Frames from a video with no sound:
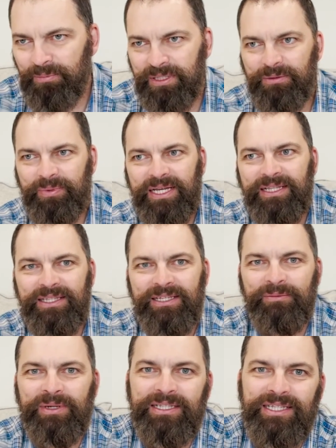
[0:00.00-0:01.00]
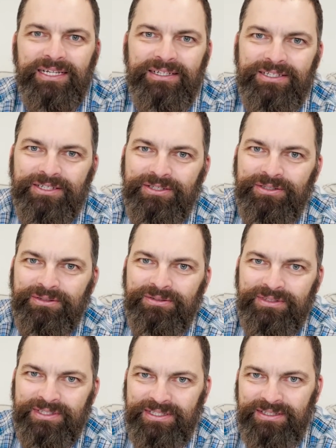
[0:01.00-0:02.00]
But the bad thing about that too
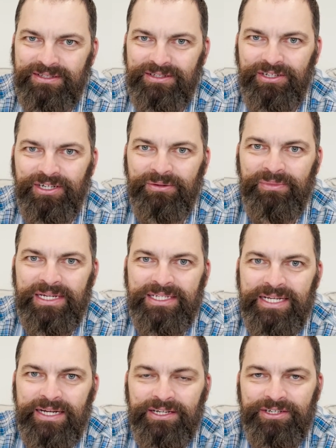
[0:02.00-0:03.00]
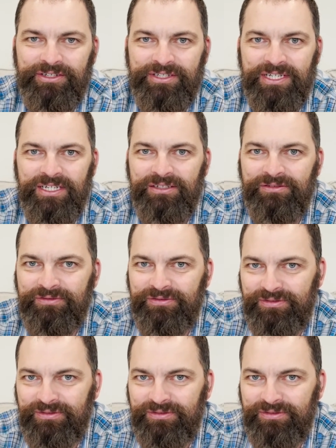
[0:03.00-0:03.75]
is you got to maintain it yourself.